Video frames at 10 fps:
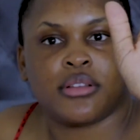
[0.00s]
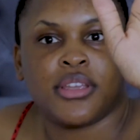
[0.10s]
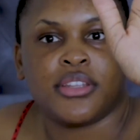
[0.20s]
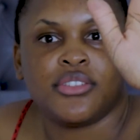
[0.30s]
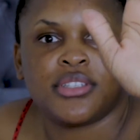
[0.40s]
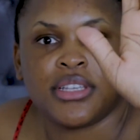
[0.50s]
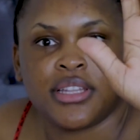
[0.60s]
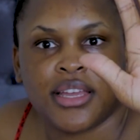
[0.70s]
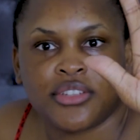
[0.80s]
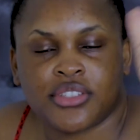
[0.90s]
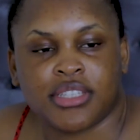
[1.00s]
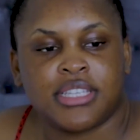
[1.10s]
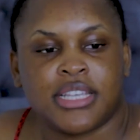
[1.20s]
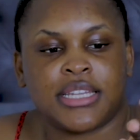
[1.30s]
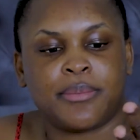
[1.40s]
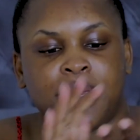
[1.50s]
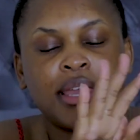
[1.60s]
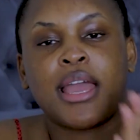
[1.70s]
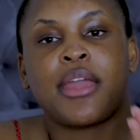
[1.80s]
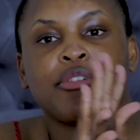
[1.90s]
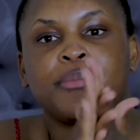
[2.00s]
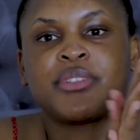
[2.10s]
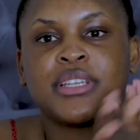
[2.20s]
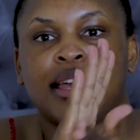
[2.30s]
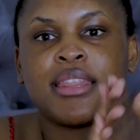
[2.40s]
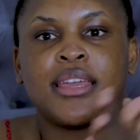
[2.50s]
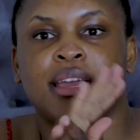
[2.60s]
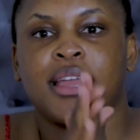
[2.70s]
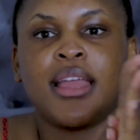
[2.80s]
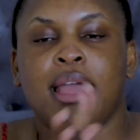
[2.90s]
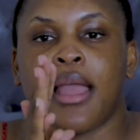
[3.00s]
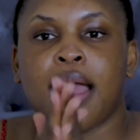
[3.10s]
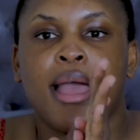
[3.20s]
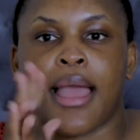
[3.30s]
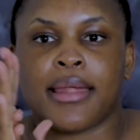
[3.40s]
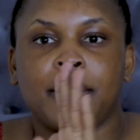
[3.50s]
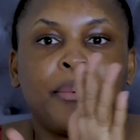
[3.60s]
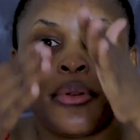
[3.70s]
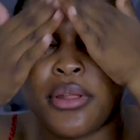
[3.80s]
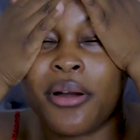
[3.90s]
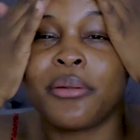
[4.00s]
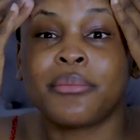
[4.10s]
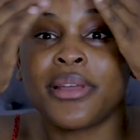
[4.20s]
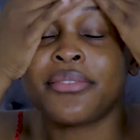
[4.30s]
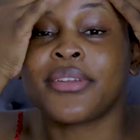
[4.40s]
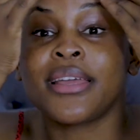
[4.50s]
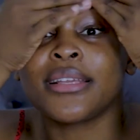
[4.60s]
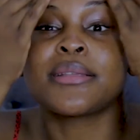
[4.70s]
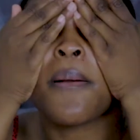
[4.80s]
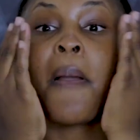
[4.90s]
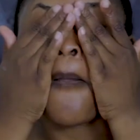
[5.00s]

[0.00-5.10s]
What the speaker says: Can you see that? Just a teeny bit. I rub together and I put it on my face.